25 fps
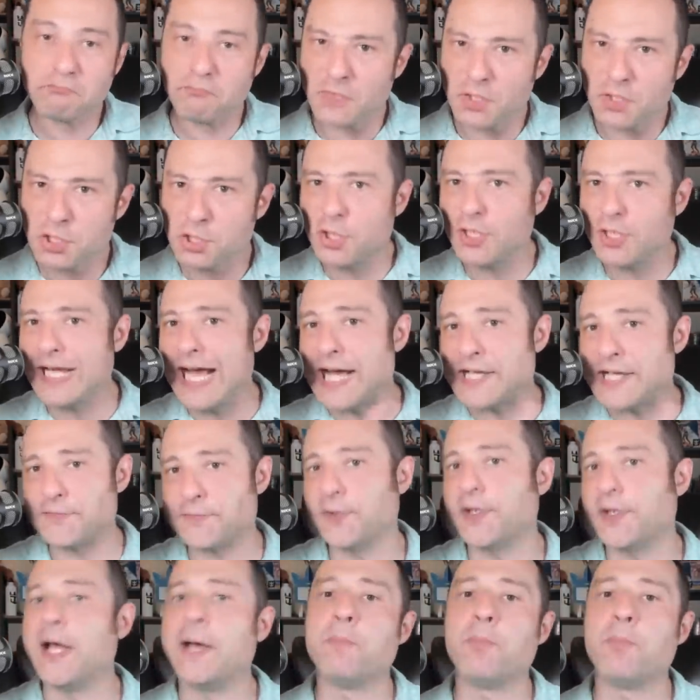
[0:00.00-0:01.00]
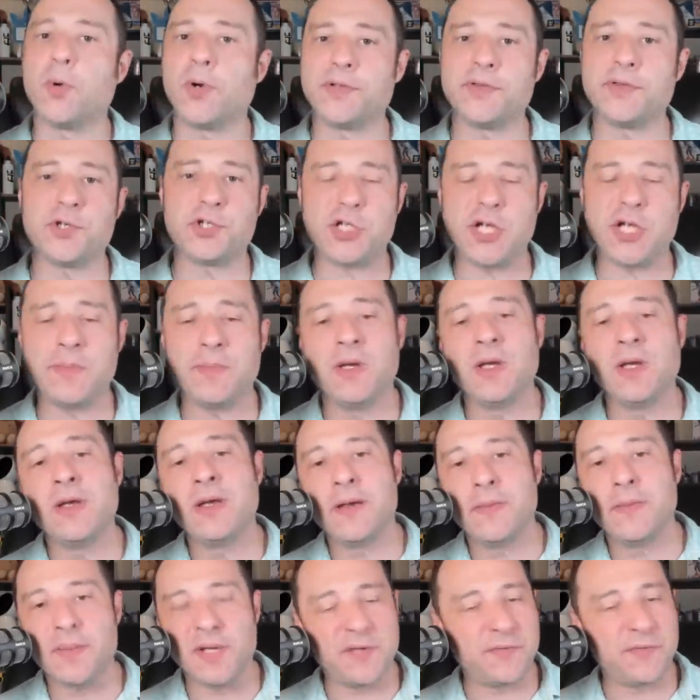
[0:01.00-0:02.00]
You could ask for it on board the ship,
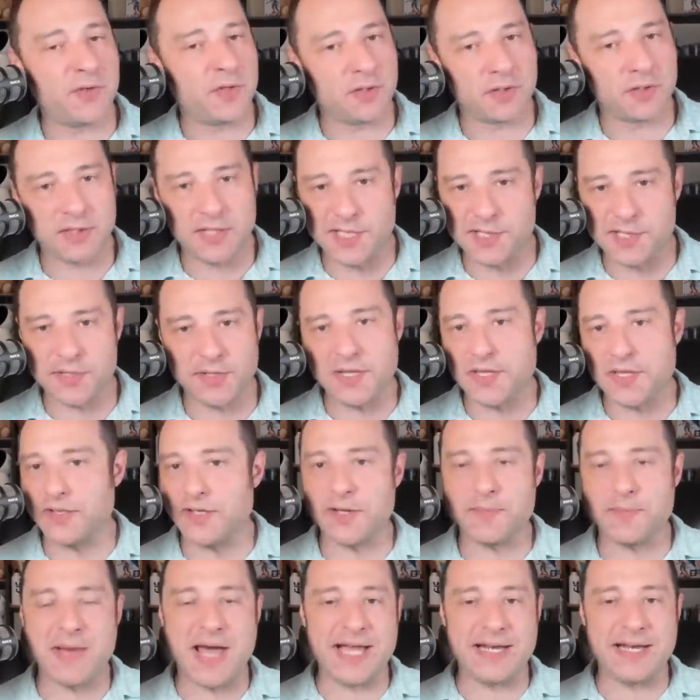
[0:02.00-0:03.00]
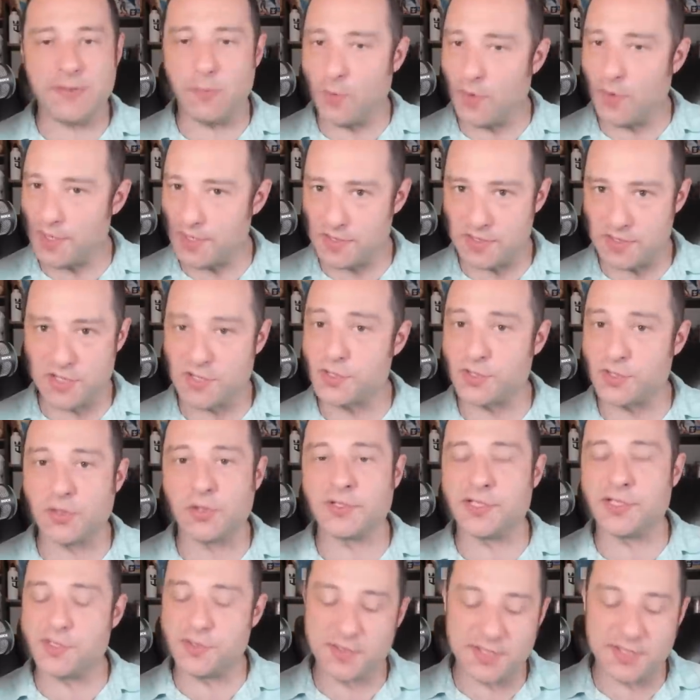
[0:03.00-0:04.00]
but if your kids are anything like mine at one years
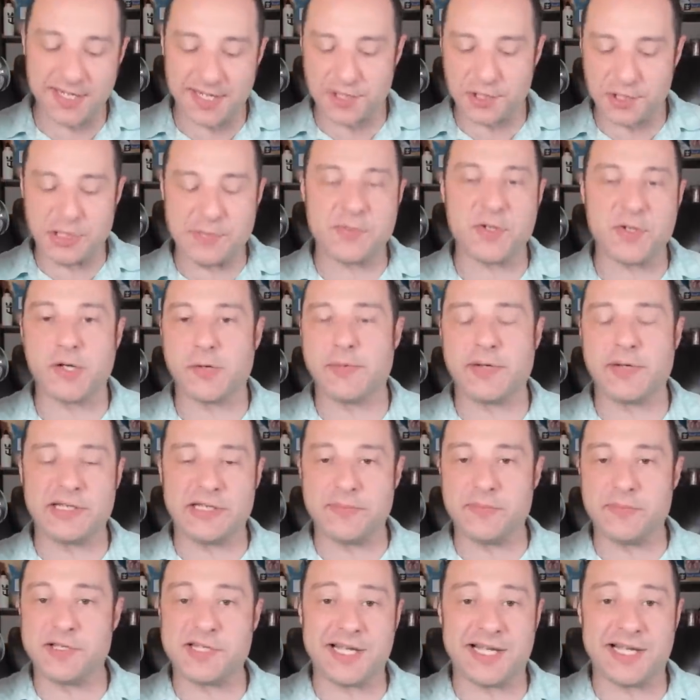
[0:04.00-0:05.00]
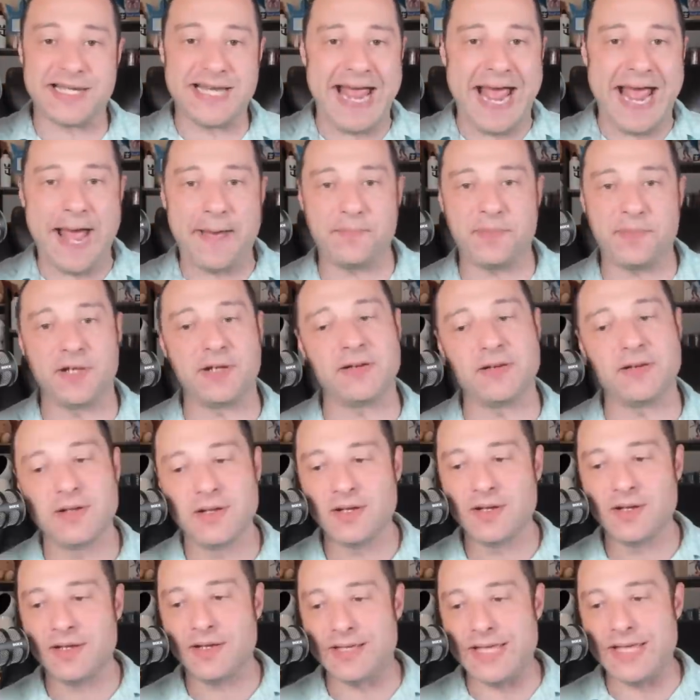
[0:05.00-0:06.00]
old, as soon as you get on the ship, you're gonna want them to take a nap. And
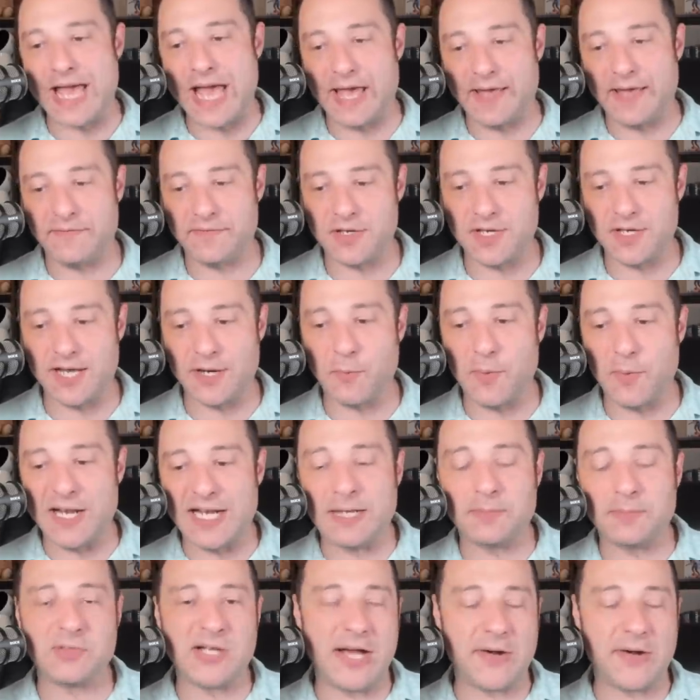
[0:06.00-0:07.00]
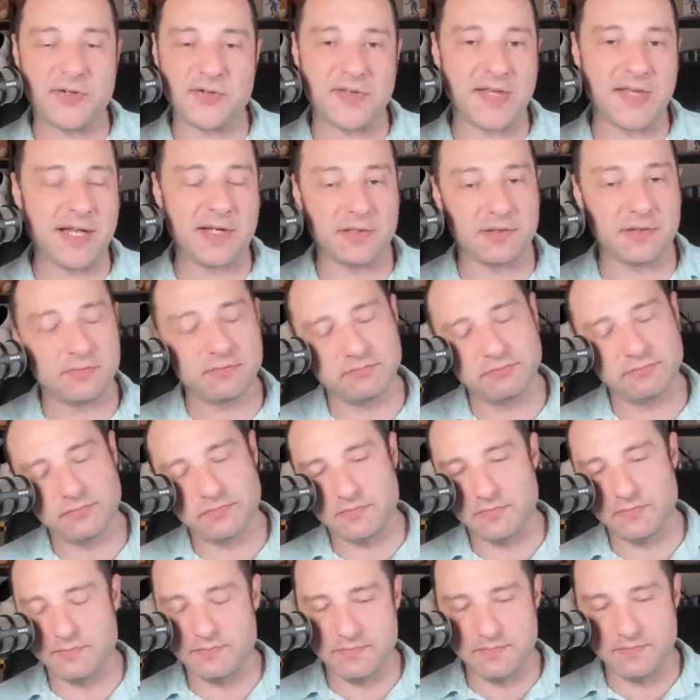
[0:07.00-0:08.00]
yeah, you got to wait a couple hours for that
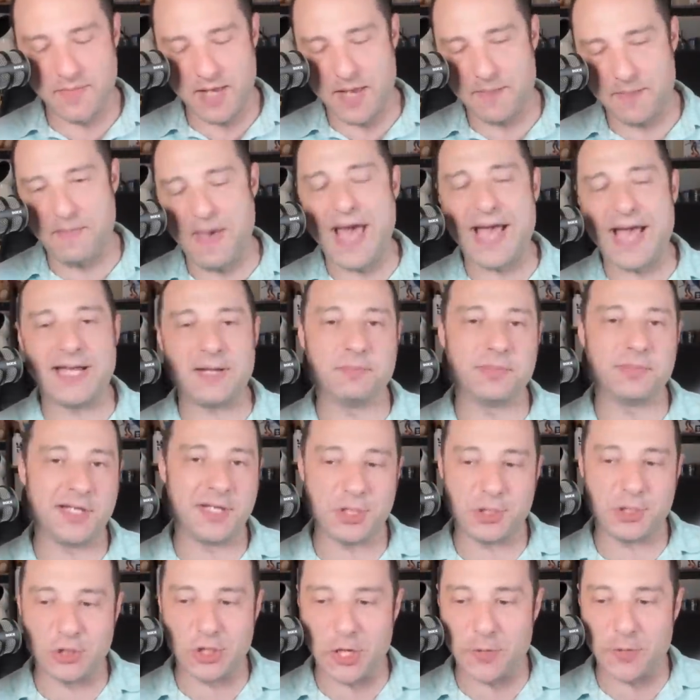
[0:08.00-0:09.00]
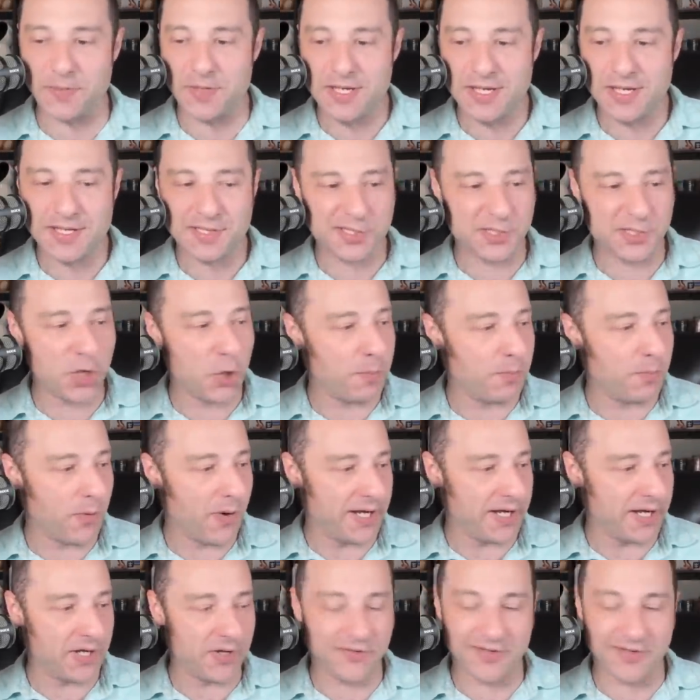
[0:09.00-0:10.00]
uh, pack and play to show up. It's no
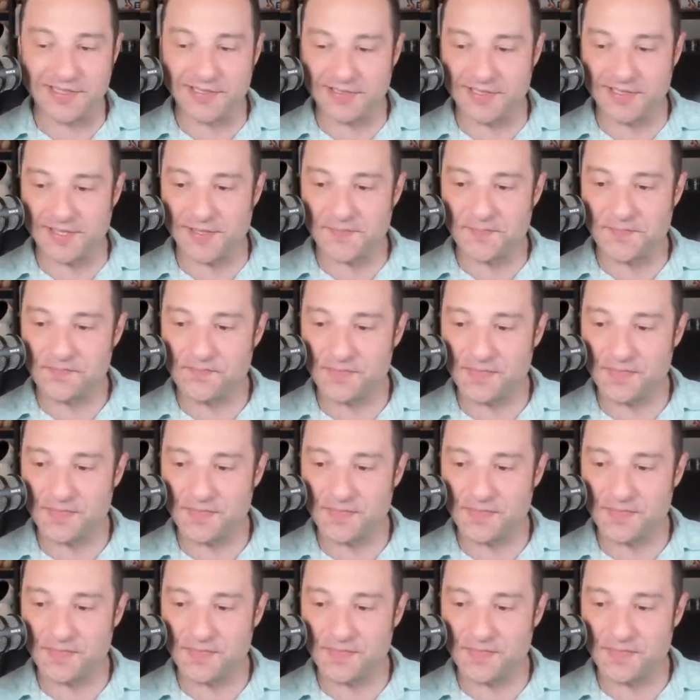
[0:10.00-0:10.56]
bueno right there.